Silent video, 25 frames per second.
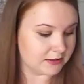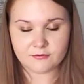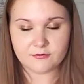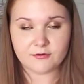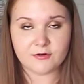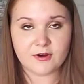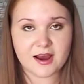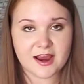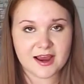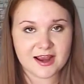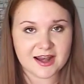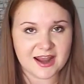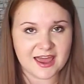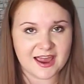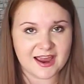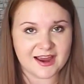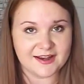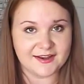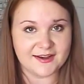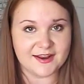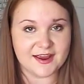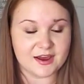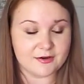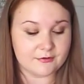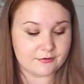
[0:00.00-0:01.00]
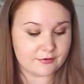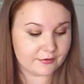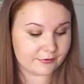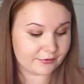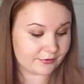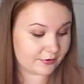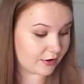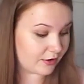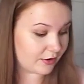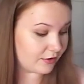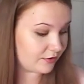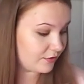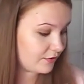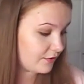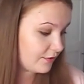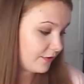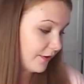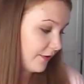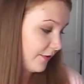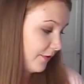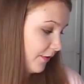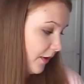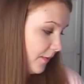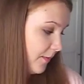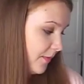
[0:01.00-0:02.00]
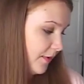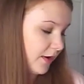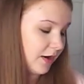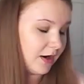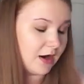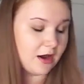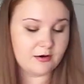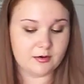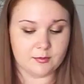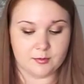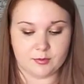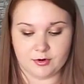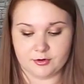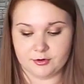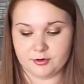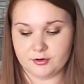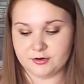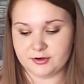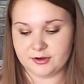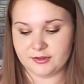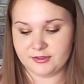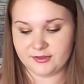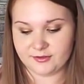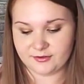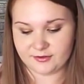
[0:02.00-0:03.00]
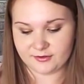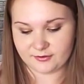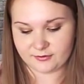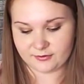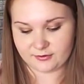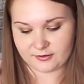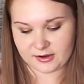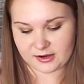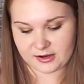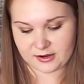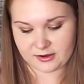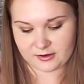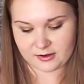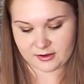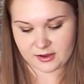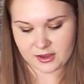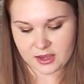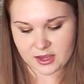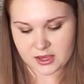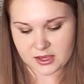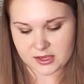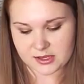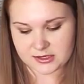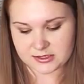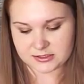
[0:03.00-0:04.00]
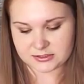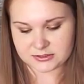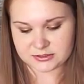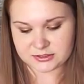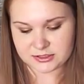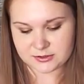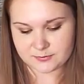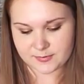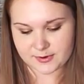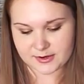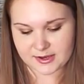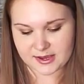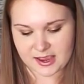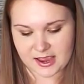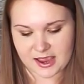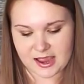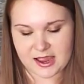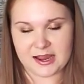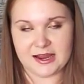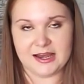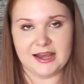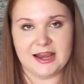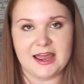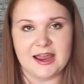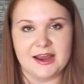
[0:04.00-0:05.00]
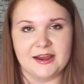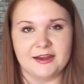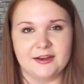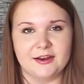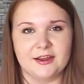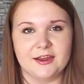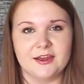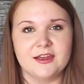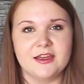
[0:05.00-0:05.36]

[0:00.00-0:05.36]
For eyeliner, I've also got another Soap and Glory product, and this is the Supercut eyeliner.